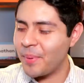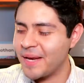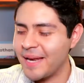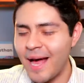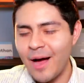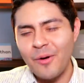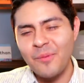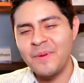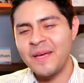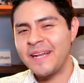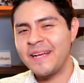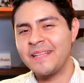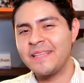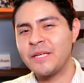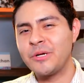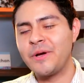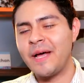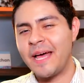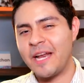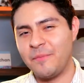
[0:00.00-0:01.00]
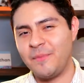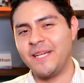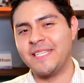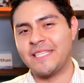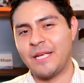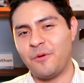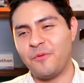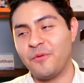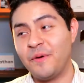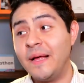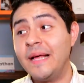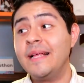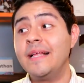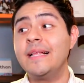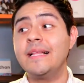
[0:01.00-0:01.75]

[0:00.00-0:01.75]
But now I'm getting a little ahead of myself.